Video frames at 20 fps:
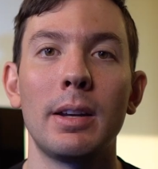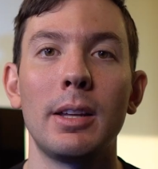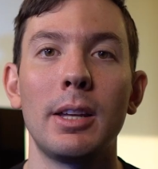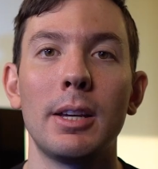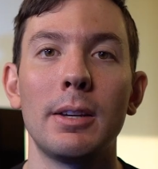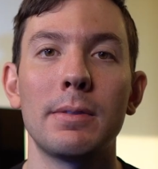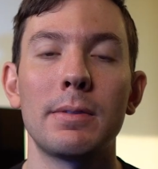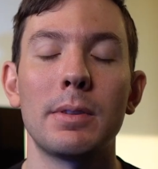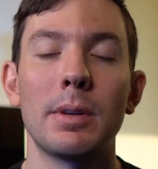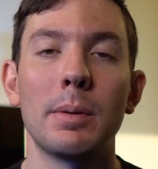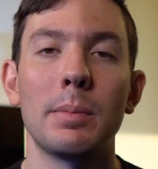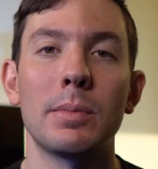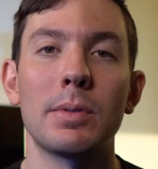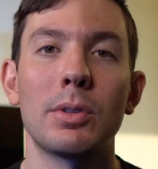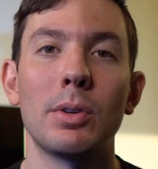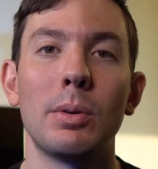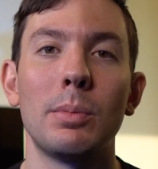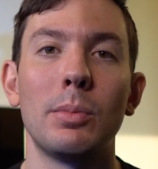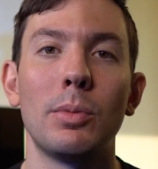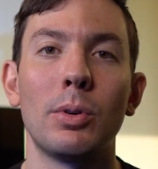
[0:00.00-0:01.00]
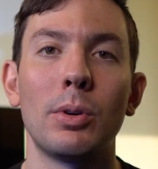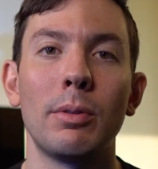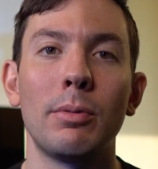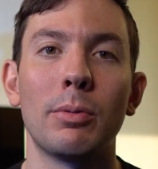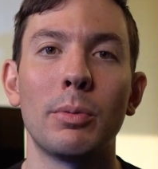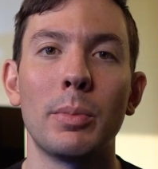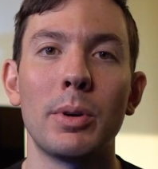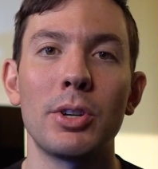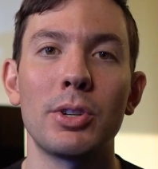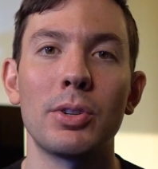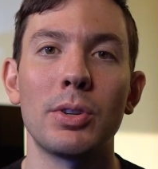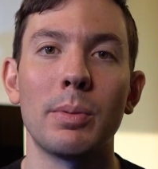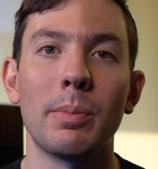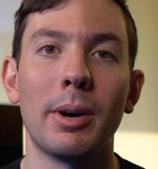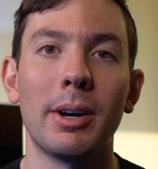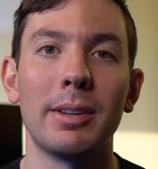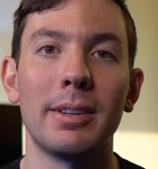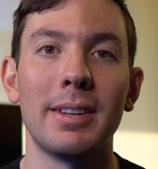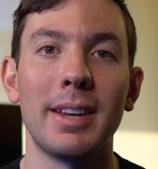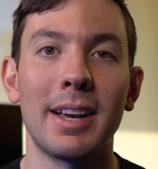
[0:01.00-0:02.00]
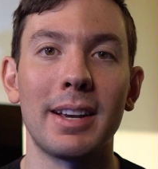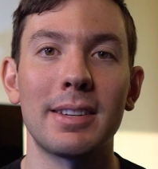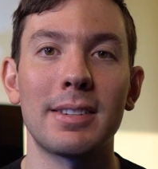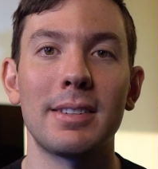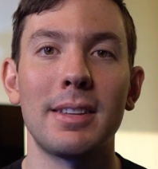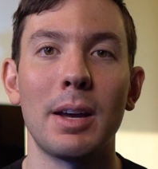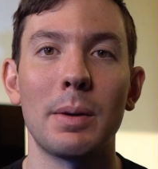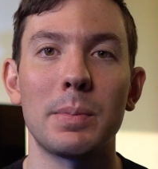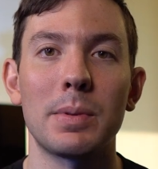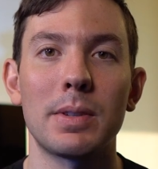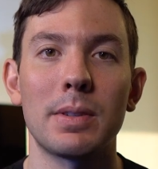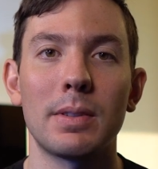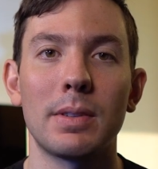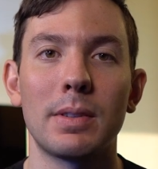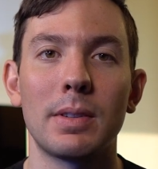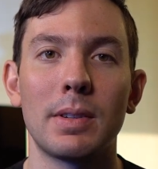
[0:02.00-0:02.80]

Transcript: and gives them some more information about the next steps.